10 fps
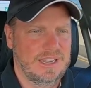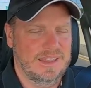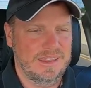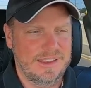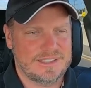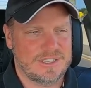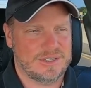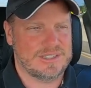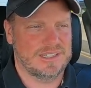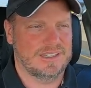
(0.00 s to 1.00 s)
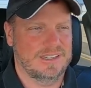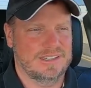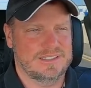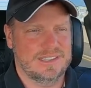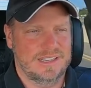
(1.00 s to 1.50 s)
And I think it's interesting
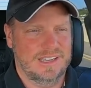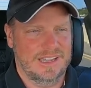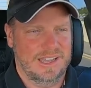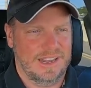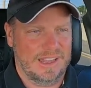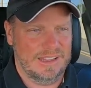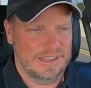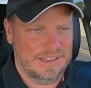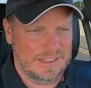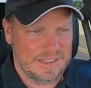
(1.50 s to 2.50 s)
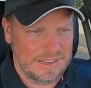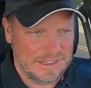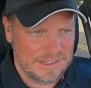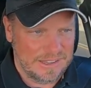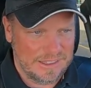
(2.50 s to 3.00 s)
is,
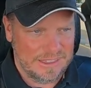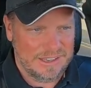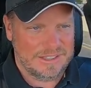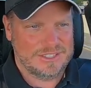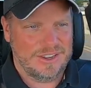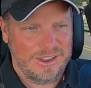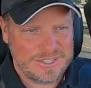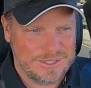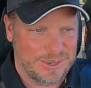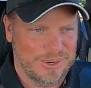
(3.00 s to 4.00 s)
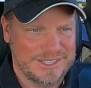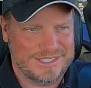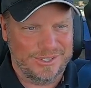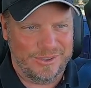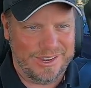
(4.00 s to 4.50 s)
and the exhaust note is
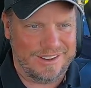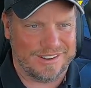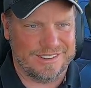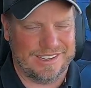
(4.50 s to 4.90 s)
still there.